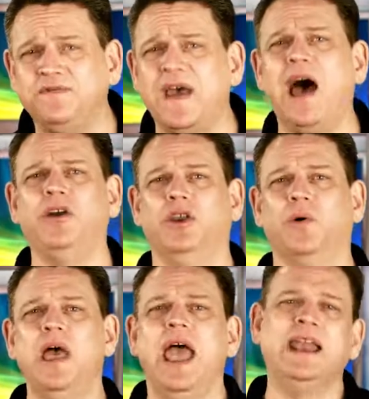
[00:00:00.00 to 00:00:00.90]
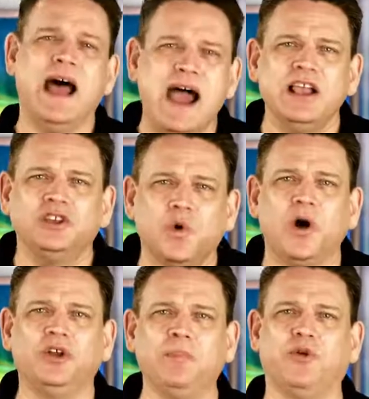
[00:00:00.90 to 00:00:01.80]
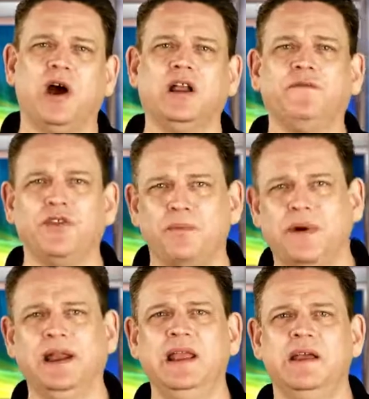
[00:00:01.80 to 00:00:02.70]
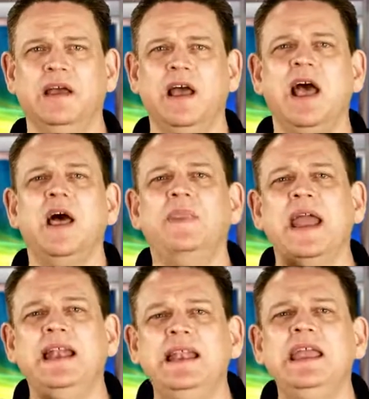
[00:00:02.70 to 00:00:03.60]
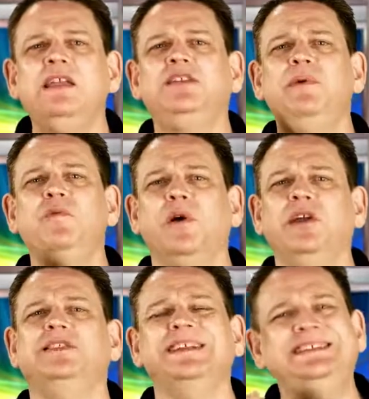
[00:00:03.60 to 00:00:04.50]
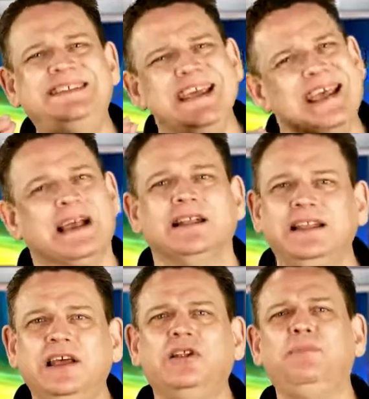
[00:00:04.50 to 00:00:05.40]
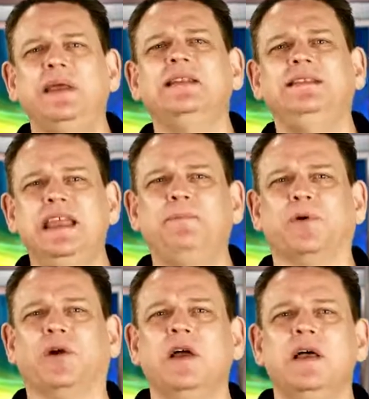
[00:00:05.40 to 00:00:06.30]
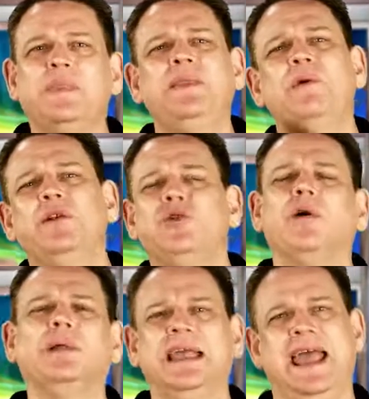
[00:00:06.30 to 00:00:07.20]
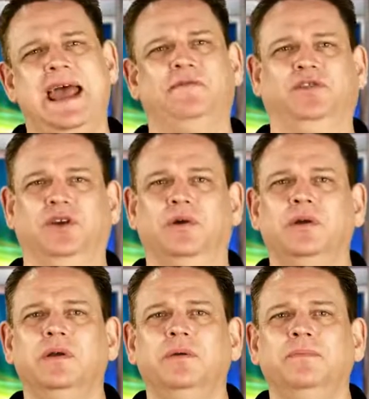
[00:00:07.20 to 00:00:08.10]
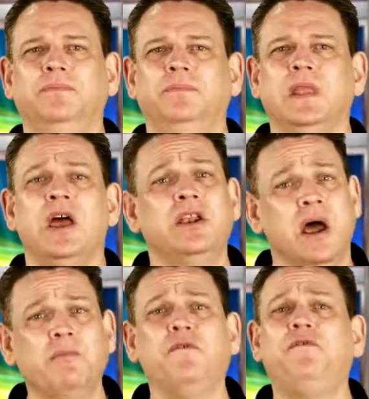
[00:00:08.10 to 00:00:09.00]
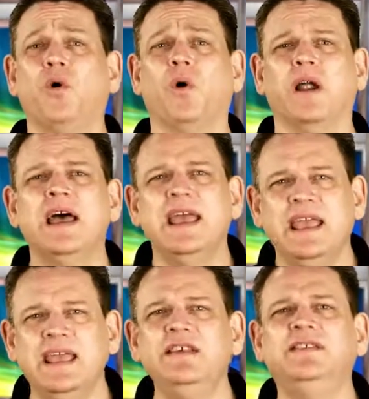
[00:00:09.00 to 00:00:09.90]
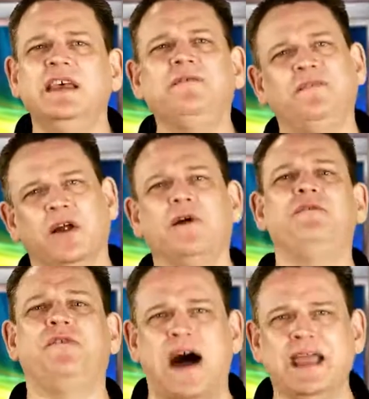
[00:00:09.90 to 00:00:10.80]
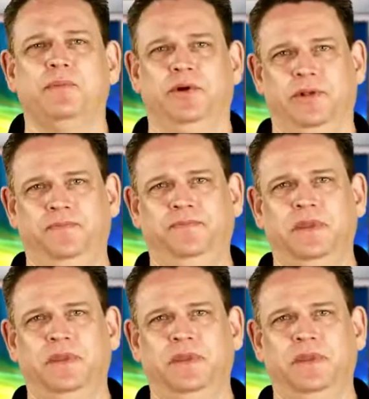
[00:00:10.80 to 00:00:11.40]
value and highest quality product for their money, they need to be willing to dig a little bit deeper than they would normally have to. Number four, is it verifiable?